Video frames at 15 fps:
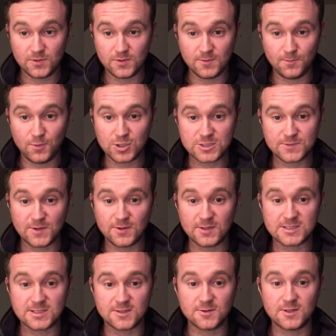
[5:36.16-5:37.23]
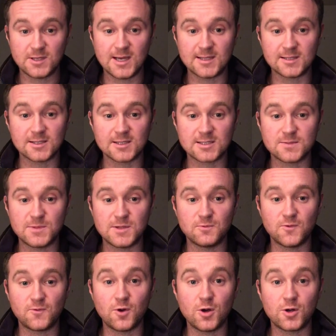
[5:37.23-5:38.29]
The possibilities are really endless. I mean,
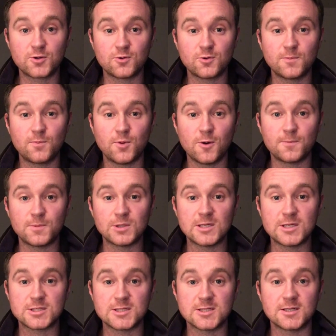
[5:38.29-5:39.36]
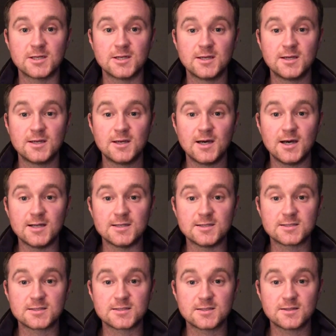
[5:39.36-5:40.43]
we've got a growing population
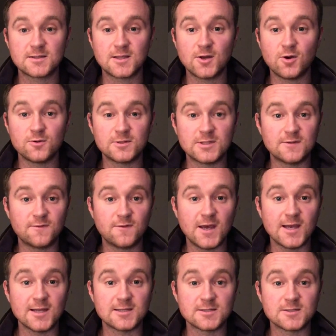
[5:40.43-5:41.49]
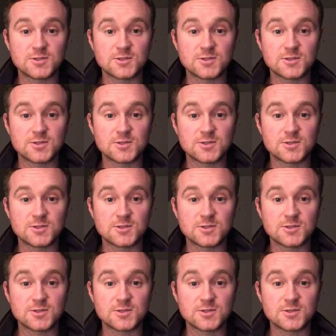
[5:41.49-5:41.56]
and they all need fed.